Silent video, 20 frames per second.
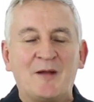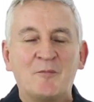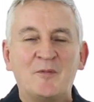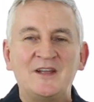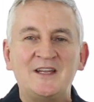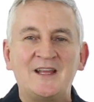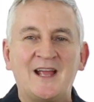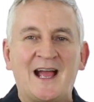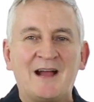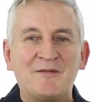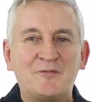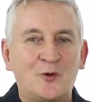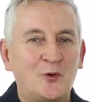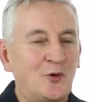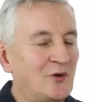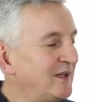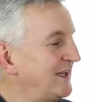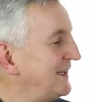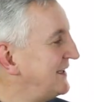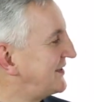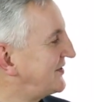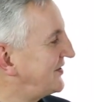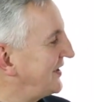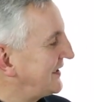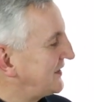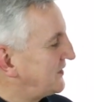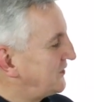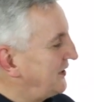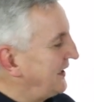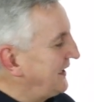And when you have all these
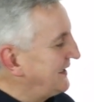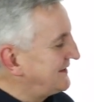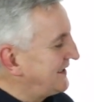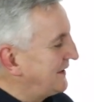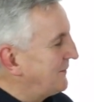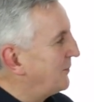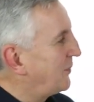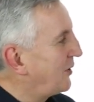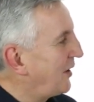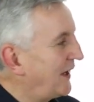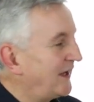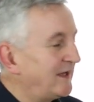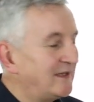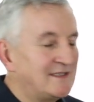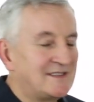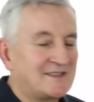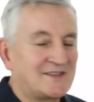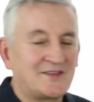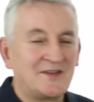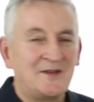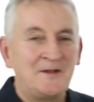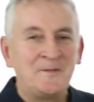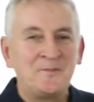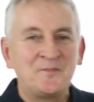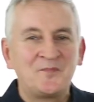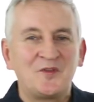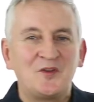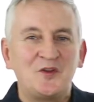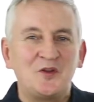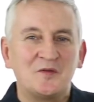6 things in place,
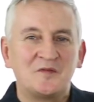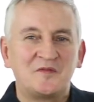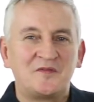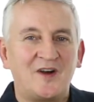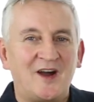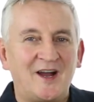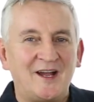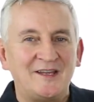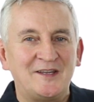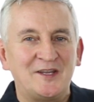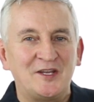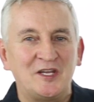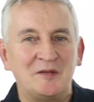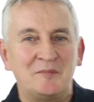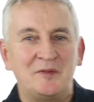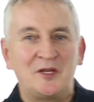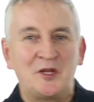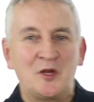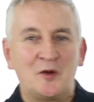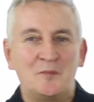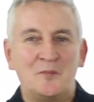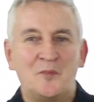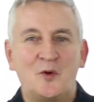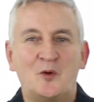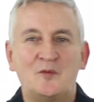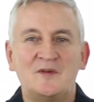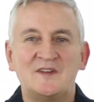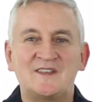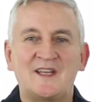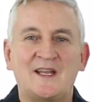you'll find that you become
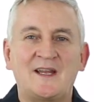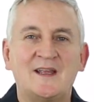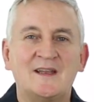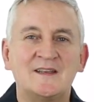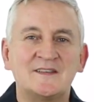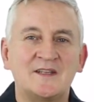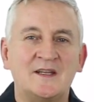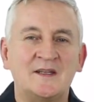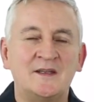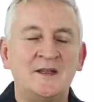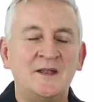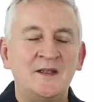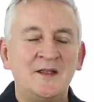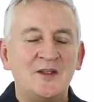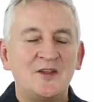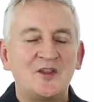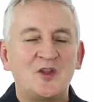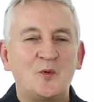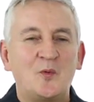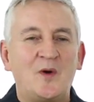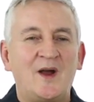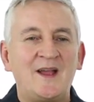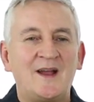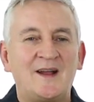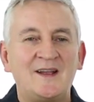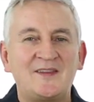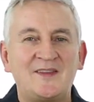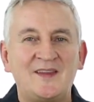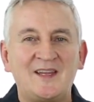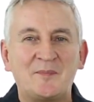more resilient. And the way
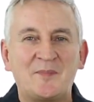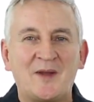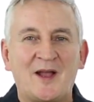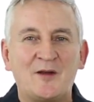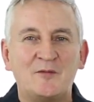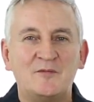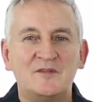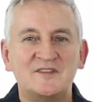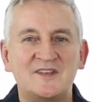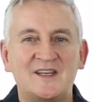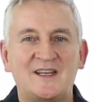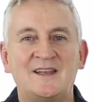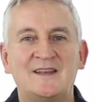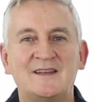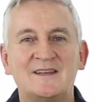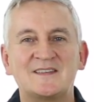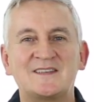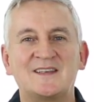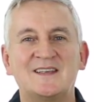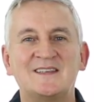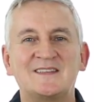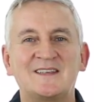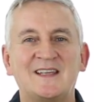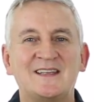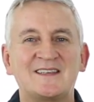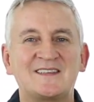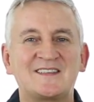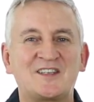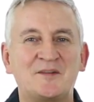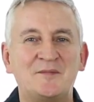I think about resilience is
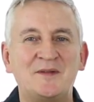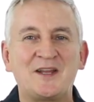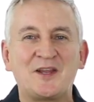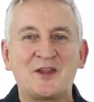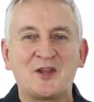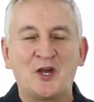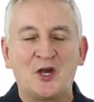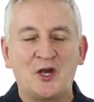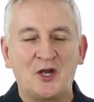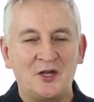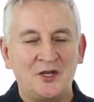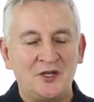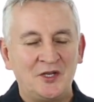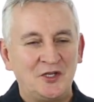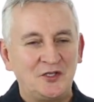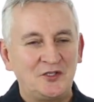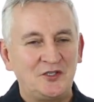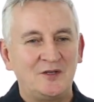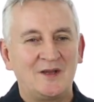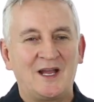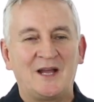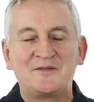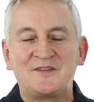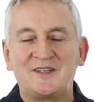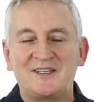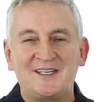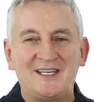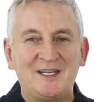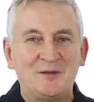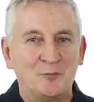it's something that you have
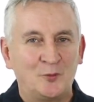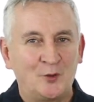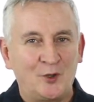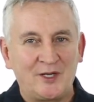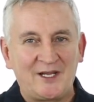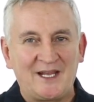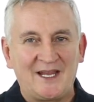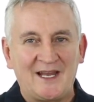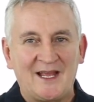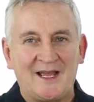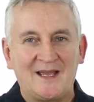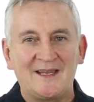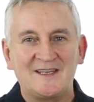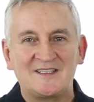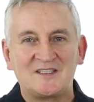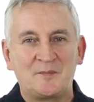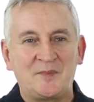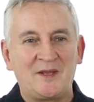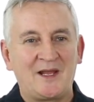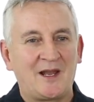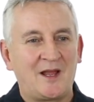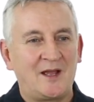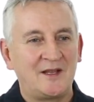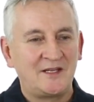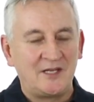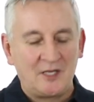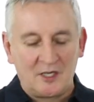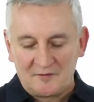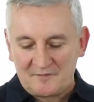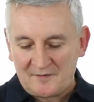to keep working at. It's a bit
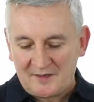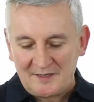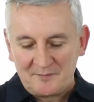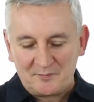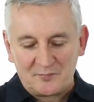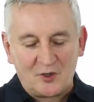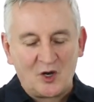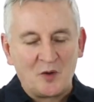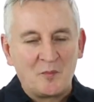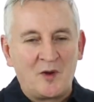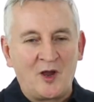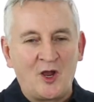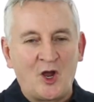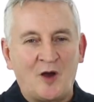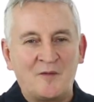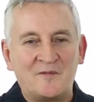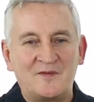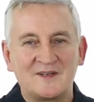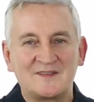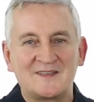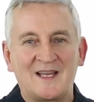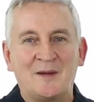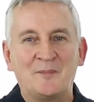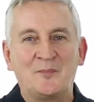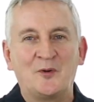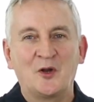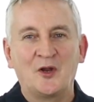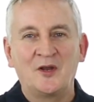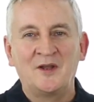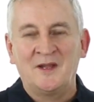like, if I broke my arm, for
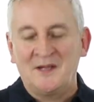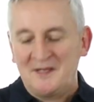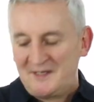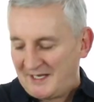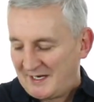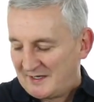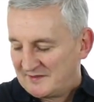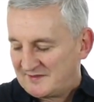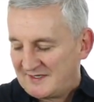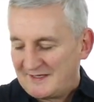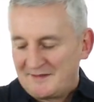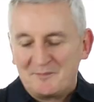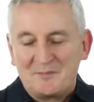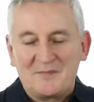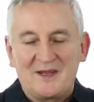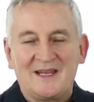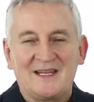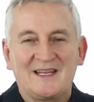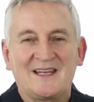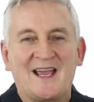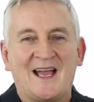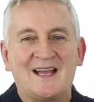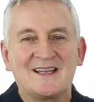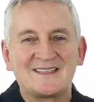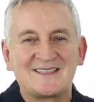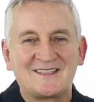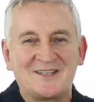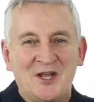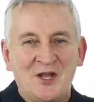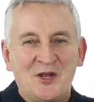example, and I was in
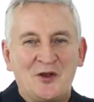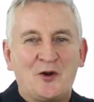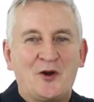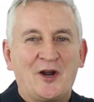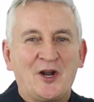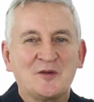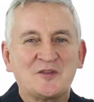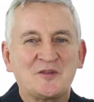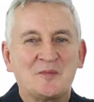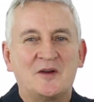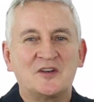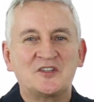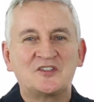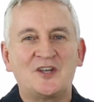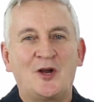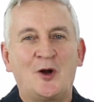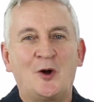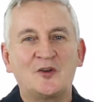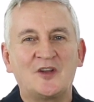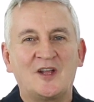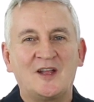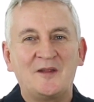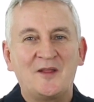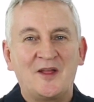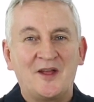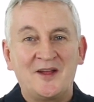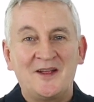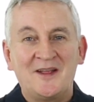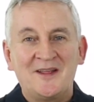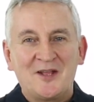cast right up to my shoulder,
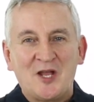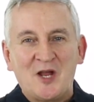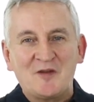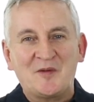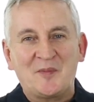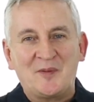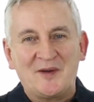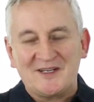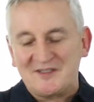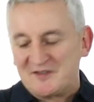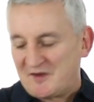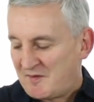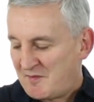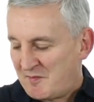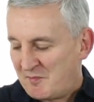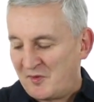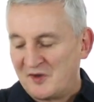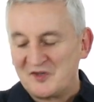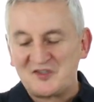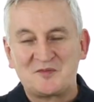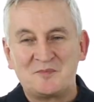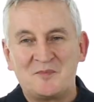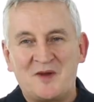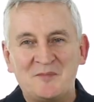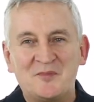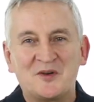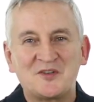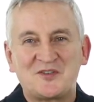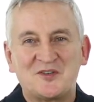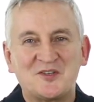that over a period of time
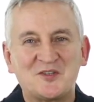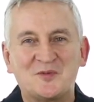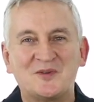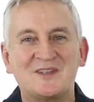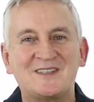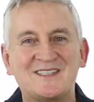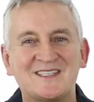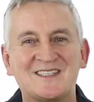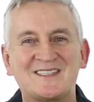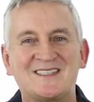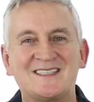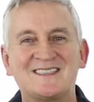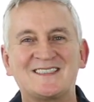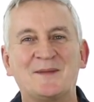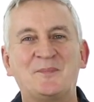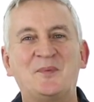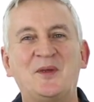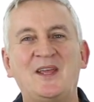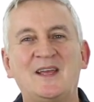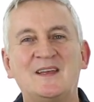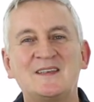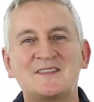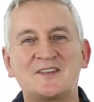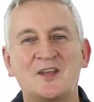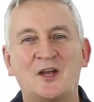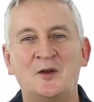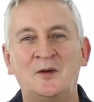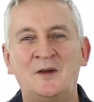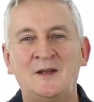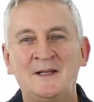my muscles would just disappear.
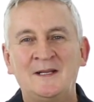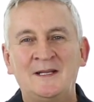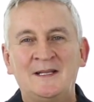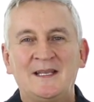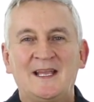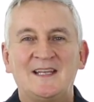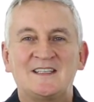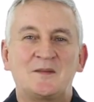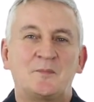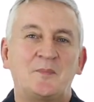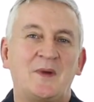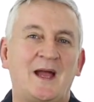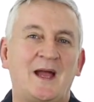So it's